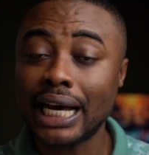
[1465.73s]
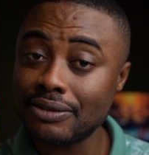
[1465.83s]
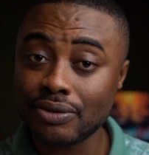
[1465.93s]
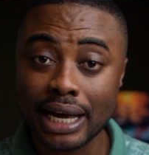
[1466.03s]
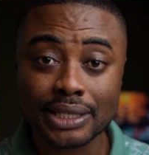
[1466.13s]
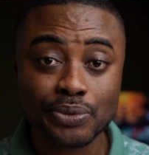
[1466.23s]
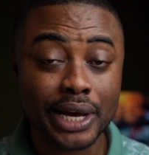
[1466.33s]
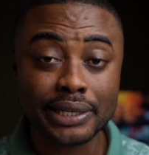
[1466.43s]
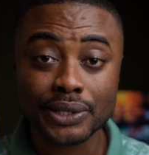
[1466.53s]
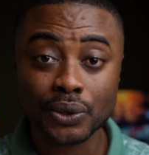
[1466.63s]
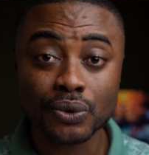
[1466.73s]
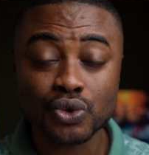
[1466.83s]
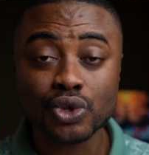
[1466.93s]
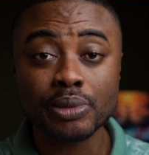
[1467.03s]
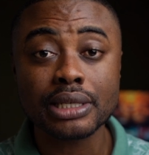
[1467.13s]
As for us, we are just
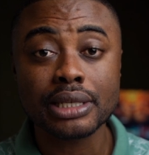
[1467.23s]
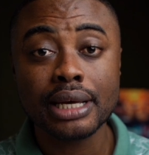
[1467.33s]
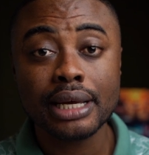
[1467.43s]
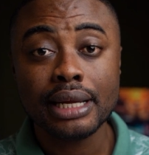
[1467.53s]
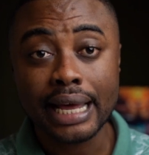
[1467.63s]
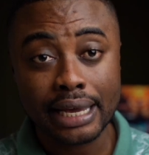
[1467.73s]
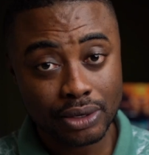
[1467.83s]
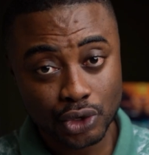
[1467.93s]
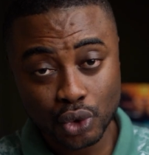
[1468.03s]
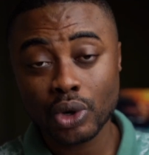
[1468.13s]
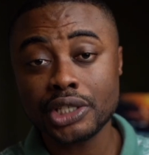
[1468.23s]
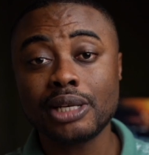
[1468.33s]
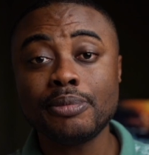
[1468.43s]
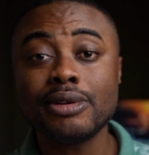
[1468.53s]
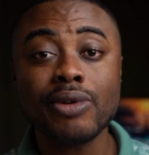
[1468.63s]
consumers. Like you
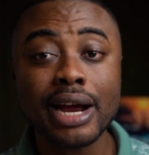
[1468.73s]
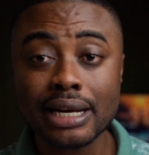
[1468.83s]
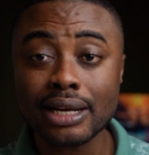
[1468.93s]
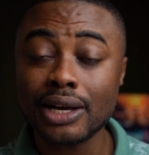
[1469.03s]
watching me right now,